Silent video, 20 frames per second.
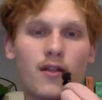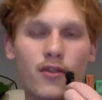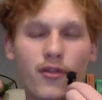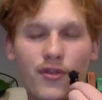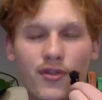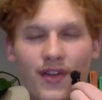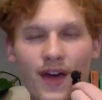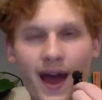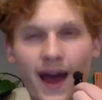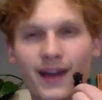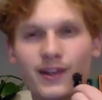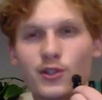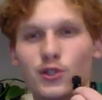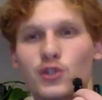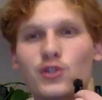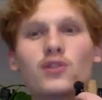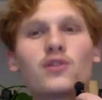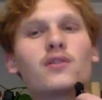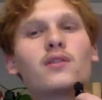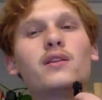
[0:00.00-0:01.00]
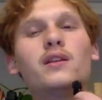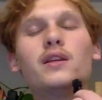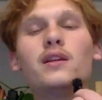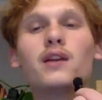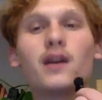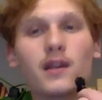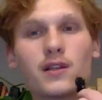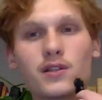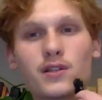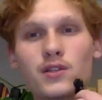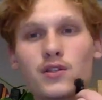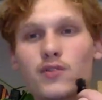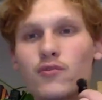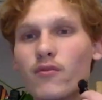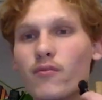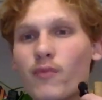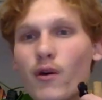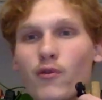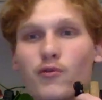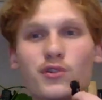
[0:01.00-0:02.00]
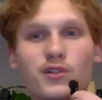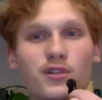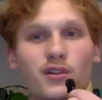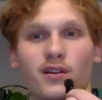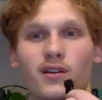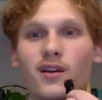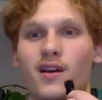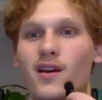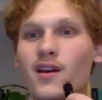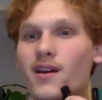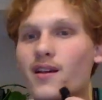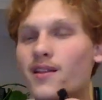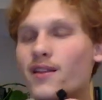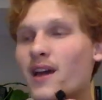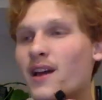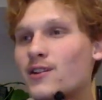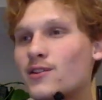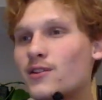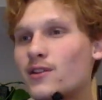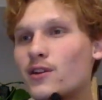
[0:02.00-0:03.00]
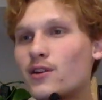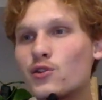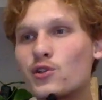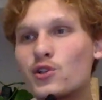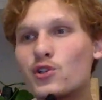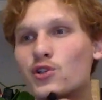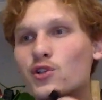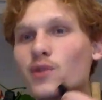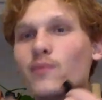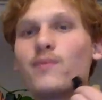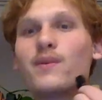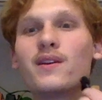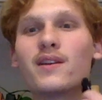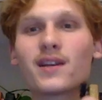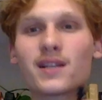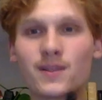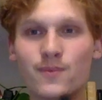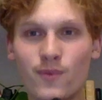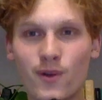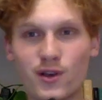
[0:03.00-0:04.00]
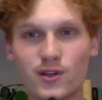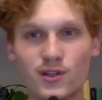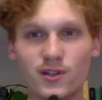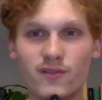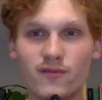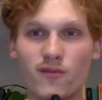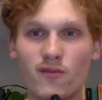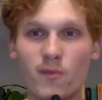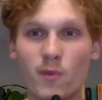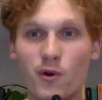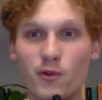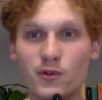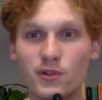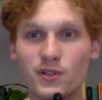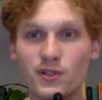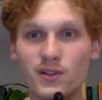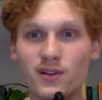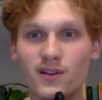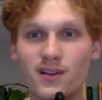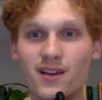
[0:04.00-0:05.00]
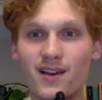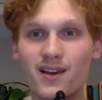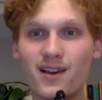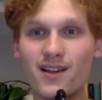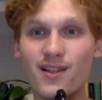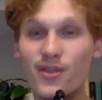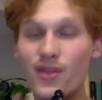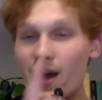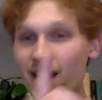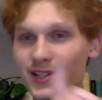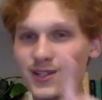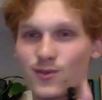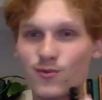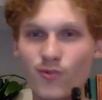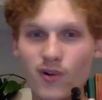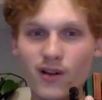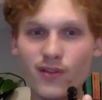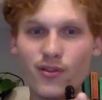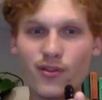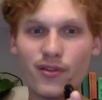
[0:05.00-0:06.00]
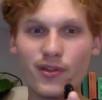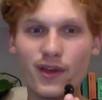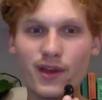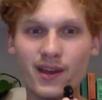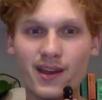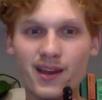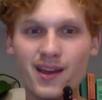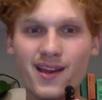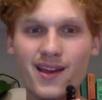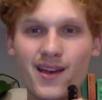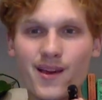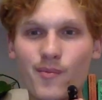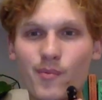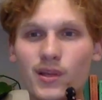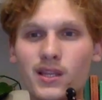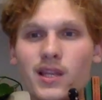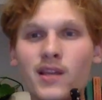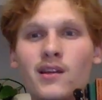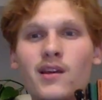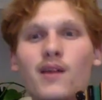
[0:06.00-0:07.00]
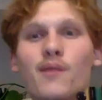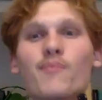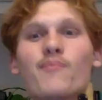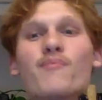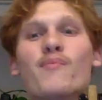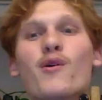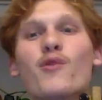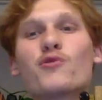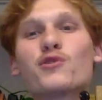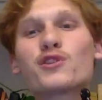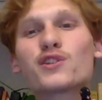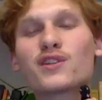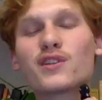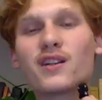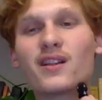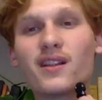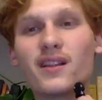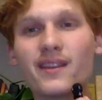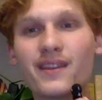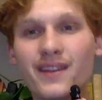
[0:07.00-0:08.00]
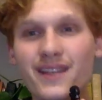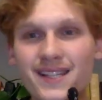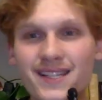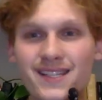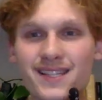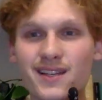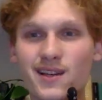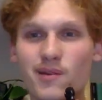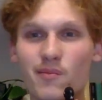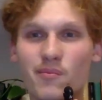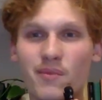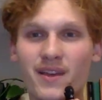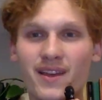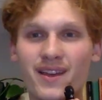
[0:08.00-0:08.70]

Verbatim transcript: That should lead us to emotion. That there should be an expression of emotion. That's one thing, but then emotionalism